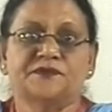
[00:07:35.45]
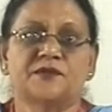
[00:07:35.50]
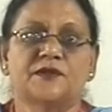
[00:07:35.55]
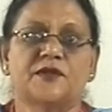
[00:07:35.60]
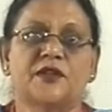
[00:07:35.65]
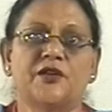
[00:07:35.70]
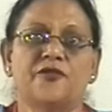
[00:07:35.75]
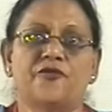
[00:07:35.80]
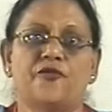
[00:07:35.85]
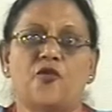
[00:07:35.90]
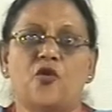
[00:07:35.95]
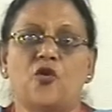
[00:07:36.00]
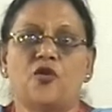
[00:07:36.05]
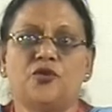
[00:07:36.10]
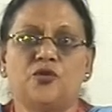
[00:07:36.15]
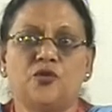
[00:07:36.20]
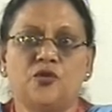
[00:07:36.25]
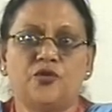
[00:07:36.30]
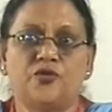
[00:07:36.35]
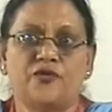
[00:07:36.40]
They
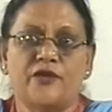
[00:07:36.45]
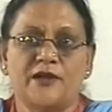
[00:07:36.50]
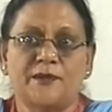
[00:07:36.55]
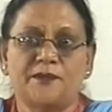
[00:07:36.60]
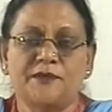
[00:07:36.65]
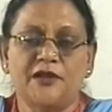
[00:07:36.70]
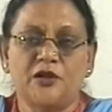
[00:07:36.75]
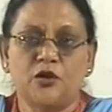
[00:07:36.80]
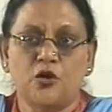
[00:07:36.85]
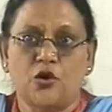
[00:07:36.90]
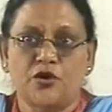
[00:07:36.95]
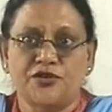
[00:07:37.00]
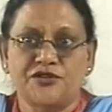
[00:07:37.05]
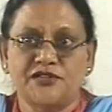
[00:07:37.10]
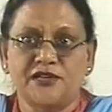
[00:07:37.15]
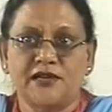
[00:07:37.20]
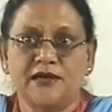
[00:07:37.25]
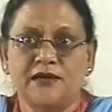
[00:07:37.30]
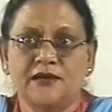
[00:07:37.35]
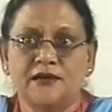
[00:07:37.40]
want to develop the
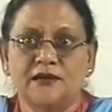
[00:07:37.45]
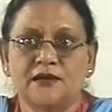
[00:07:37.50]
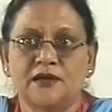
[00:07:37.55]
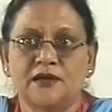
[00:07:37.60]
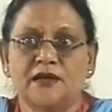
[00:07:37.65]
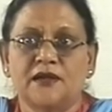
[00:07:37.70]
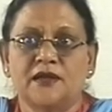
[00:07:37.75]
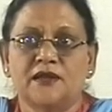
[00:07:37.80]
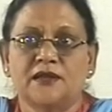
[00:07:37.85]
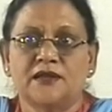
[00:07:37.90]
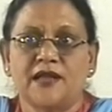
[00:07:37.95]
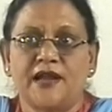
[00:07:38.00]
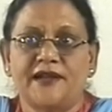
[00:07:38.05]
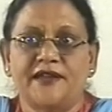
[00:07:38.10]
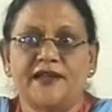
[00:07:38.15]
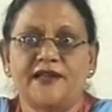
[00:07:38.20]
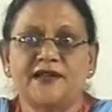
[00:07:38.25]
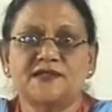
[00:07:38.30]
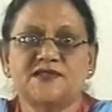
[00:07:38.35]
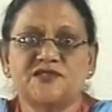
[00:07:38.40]
logic, that
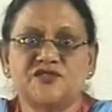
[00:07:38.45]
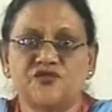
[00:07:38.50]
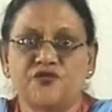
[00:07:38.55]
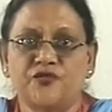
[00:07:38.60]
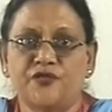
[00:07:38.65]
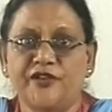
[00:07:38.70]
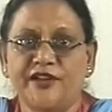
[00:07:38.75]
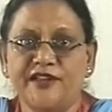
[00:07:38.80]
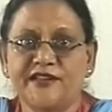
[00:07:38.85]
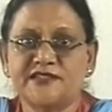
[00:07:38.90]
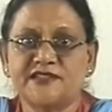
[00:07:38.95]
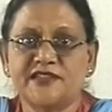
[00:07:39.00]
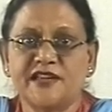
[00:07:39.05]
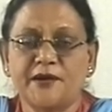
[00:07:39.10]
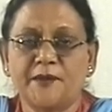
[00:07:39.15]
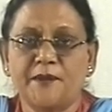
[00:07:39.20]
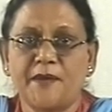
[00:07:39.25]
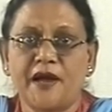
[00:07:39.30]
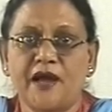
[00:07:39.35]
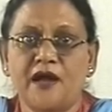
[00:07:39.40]
is
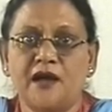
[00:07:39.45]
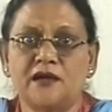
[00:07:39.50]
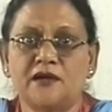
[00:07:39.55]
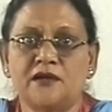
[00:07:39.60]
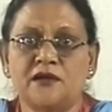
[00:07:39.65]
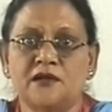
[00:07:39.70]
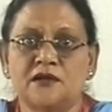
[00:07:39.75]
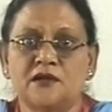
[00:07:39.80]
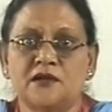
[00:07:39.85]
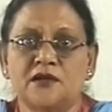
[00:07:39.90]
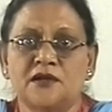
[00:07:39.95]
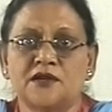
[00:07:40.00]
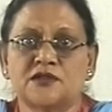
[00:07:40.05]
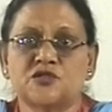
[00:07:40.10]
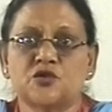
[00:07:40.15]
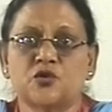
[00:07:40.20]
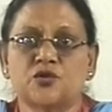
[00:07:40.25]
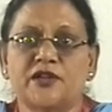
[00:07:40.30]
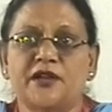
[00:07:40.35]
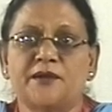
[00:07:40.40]
reasoning power,
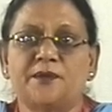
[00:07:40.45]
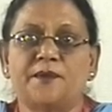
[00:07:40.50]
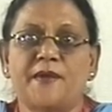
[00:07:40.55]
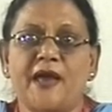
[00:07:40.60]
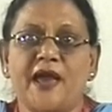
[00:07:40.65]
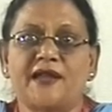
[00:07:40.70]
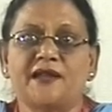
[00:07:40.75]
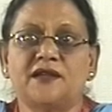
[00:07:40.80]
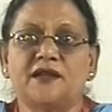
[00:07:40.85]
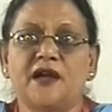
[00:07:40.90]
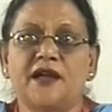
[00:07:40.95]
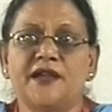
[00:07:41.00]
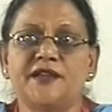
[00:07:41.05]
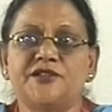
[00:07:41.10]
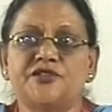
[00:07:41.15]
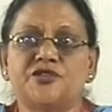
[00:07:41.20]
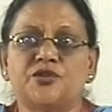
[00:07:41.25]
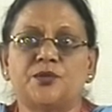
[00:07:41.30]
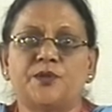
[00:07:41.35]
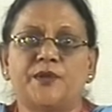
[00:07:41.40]
so that mankind
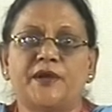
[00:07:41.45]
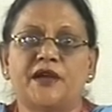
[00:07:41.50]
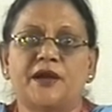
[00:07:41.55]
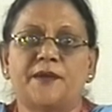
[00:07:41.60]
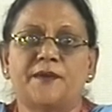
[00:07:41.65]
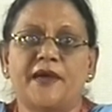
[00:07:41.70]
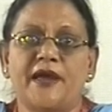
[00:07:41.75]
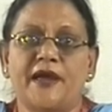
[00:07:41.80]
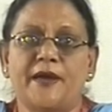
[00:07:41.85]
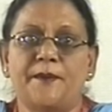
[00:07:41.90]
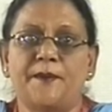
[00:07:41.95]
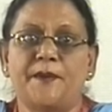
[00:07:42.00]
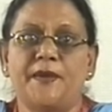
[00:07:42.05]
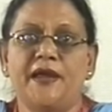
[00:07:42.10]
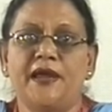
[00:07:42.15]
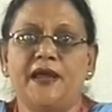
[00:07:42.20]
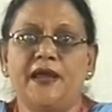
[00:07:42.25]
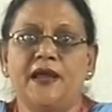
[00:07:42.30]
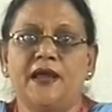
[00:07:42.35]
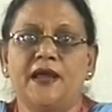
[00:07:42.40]
should become
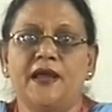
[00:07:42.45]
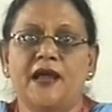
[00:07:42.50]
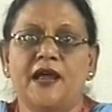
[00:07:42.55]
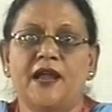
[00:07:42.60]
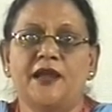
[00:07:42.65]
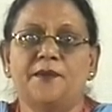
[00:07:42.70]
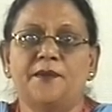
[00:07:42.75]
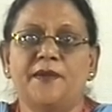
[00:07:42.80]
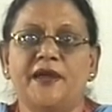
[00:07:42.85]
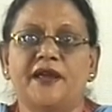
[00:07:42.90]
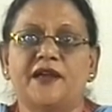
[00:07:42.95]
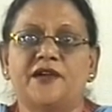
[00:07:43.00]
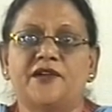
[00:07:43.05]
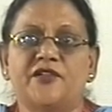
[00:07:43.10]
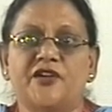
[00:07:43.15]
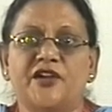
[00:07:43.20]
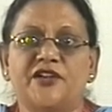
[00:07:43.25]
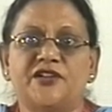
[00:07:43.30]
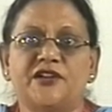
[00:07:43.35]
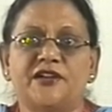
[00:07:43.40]
happy and make
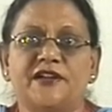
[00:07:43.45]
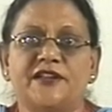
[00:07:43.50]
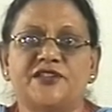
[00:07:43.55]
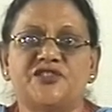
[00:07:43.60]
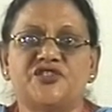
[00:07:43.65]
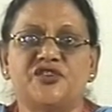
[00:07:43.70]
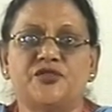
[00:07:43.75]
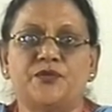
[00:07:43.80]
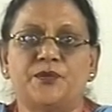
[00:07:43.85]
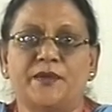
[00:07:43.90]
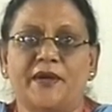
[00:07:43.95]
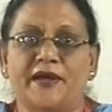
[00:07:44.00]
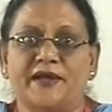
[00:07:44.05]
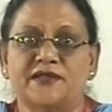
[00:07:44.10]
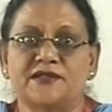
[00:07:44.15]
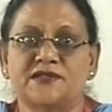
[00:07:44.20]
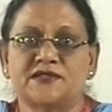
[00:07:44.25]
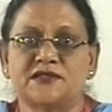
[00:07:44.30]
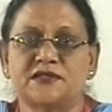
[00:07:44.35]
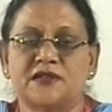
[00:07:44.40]
greater
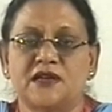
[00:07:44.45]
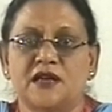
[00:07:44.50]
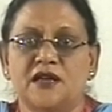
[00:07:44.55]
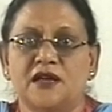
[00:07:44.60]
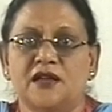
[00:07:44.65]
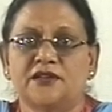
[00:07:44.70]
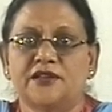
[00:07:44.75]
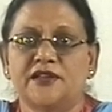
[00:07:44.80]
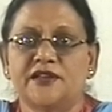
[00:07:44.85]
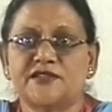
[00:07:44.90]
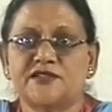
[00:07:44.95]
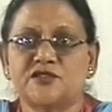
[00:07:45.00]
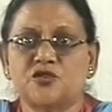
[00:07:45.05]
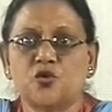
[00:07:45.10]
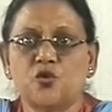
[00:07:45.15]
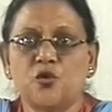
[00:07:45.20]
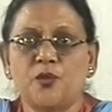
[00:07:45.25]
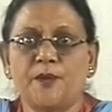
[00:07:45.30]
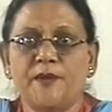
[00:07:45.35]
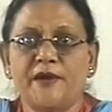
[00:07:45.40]
achievements. There is
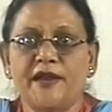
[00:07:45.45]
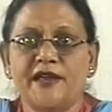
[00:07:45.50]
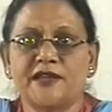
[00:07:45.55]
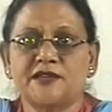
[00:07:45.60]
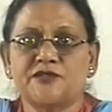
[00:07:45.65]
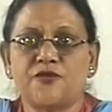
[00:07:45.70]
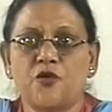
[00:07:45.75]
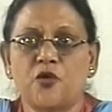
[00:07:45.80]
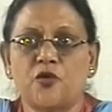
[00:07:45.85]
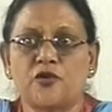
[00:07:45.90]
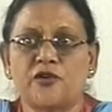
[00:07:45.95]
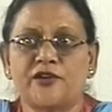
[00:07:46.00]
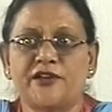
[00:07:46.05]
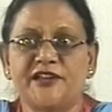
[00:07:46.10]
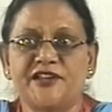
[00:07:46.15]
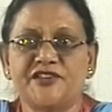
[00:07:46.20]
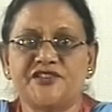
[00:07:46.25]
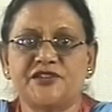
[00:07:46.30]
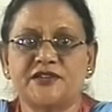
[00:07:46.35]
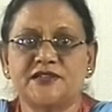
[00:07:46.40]
no place for
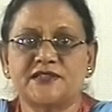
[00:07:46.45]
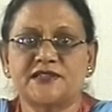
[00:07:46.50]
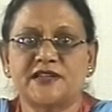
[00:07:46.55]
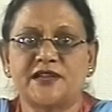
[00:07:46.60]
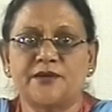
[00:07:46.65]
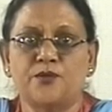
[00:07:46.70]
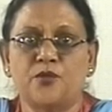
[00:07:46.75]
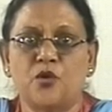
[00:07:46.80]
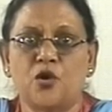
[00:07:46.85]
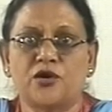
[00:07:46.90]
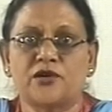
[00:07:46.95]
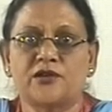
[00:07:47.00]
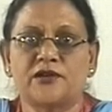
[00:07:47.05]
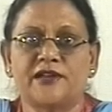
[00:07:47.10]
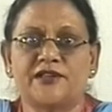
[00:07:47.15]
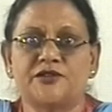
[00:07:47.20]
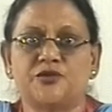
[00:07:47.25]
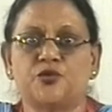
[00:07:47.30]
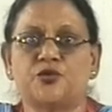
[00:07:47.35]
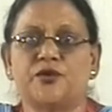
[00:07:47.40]
religious and moral
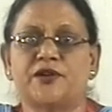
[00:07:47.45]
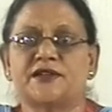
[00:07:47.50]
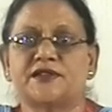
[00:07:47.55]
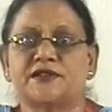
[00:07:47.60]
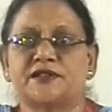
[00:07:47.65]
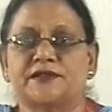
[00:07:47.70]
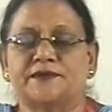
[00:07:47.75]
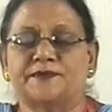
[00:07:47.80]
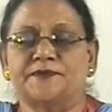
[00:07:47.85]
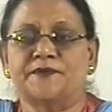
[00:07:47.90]
education.